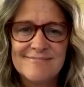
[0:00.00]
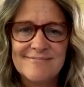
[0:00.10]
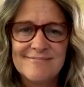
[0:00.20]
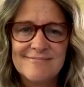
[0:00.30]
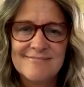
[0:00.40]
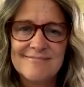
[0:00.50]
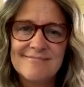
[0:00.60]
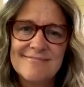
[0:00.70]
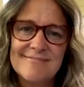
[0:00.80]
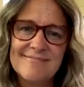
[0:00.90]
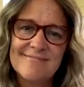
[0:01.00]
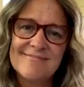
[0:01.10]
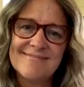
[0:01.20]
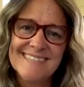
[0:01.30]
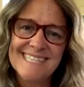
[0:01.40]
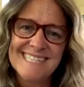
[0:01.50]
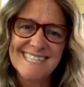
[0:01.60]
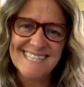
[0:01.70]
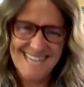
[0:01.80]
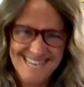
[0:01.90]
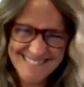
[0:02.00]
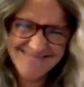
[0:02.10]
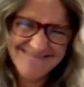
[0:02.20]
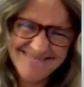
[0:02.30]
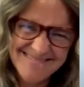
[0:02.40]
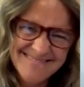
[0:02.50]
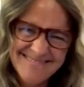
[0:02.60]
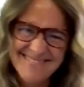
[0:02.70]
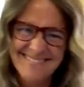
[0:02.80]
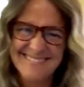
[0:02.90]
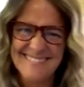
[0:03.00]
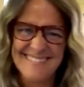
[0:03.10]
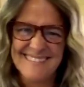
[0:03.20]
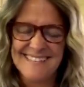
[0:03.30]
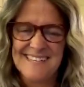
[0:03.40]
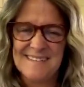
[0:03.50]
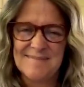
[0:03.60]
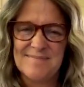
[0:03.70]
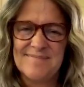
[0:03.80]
The person shown says nothing.